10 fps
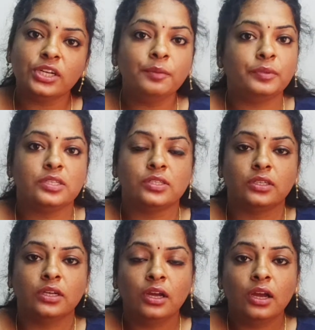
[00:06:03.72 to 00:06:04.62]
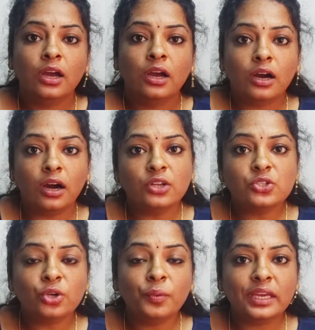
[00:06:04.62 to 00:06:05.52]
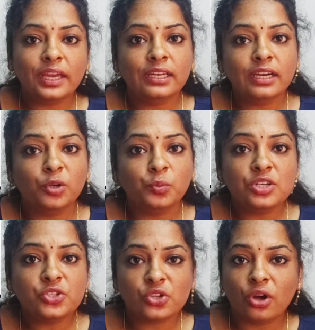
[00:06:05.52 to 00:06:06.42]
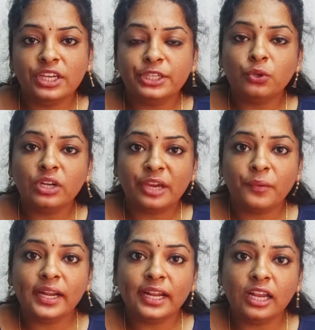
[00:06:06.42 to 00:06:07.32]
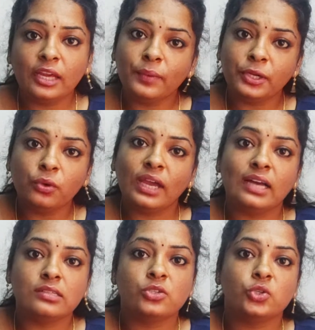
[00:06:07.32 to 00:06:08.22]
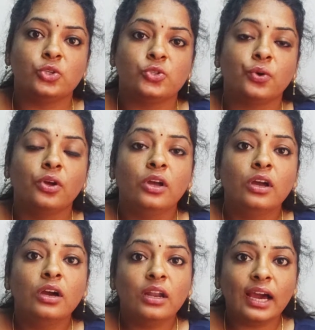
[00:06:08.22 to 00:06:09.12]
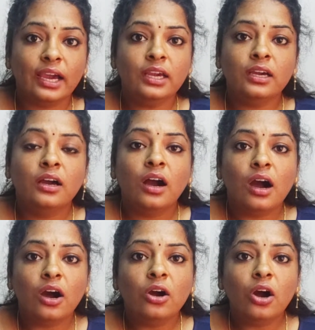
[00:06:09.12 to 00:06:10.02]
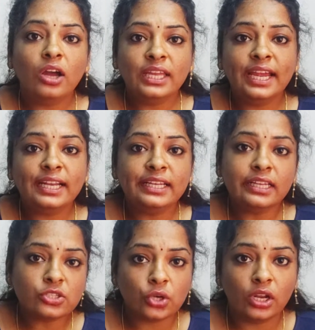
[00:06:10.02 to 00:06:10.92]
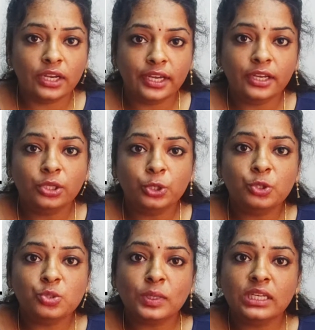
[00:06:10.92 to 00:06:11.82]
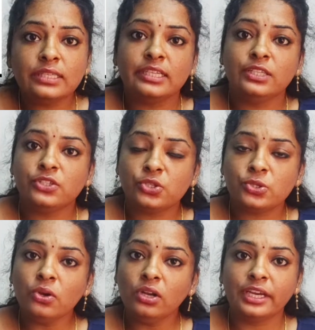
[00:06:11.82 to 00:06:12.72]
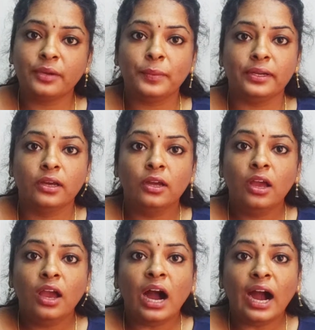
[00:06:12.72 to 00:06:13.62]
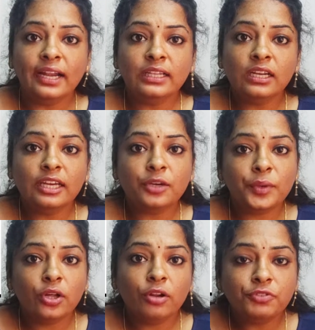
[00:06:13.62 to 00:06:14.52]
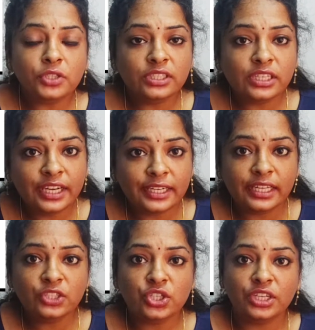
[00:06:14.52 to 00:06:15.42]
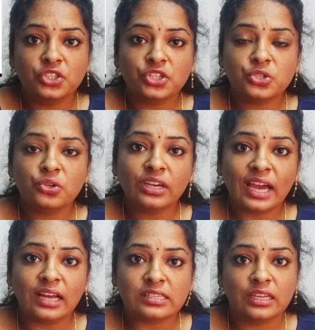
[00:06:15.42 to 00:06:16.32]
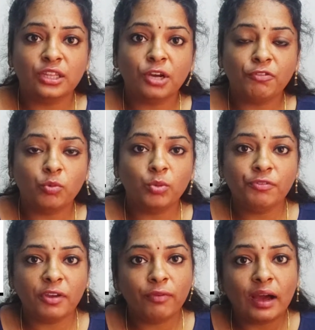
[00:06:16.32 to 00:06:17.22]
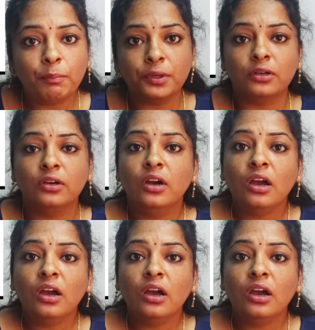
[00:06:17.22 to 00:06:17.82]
and pressure. So we can convert solid to liquid and liquid to gases also. Like on heating a solid usually changes to liquid, and the liquid on further heating changes to gas in the form of a vapor.